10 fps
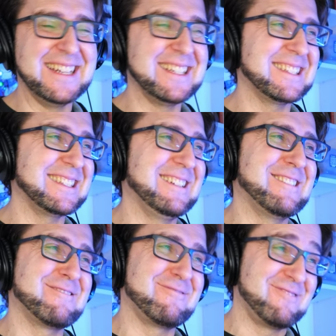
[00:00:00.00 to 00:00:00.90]
That is
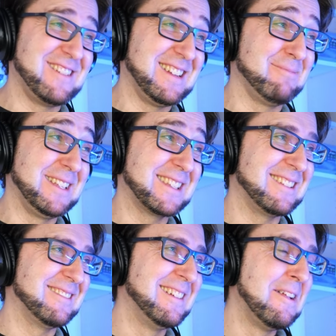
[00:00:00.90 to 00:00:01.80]
incredibly
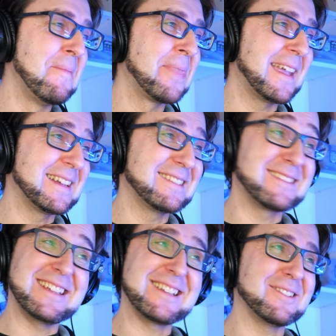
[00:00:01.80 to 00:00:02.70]
slow. That
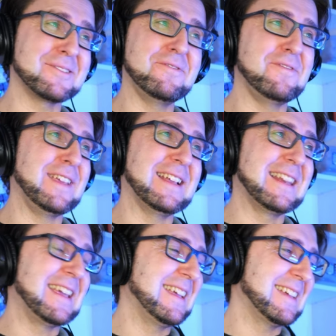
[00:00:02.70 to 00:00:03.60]
is that doesn't feel
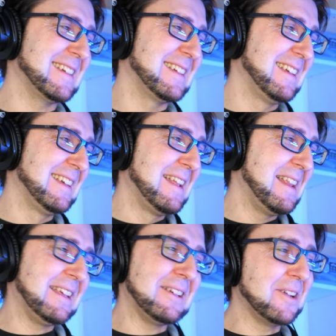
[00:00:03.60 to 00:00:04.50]
like
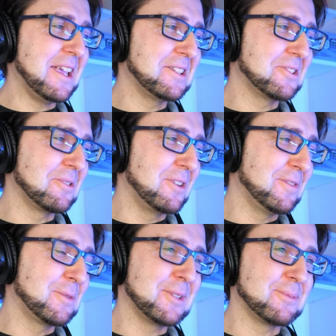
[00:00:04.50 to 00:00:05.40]
like okay, sure.
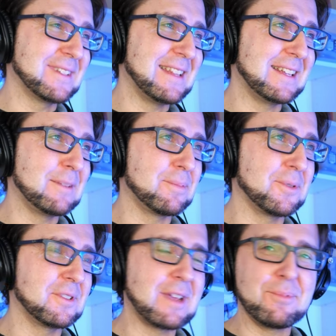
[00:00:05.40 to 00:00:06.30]
If this was like the
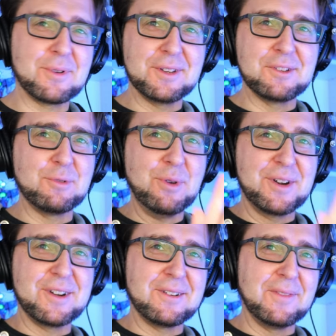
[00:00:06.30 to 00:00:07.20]
prototype where you know we
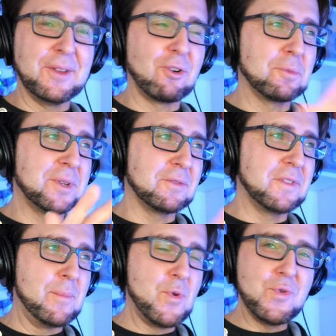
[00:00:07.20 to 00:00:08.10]
were on the orbit of
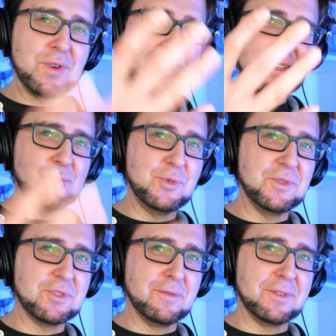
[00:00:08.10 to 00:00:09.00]
the moon and the
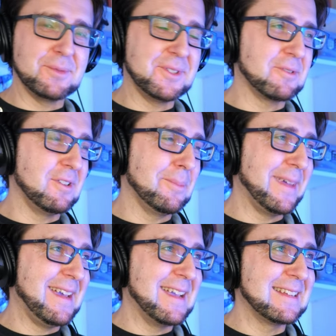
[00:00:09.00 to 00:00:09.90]
moon surfer was scrolling
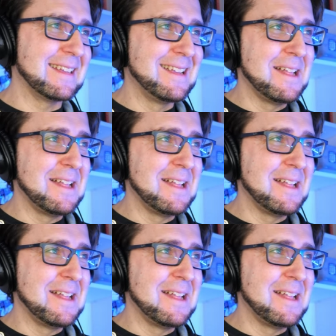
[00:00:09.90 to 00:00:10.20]
behind,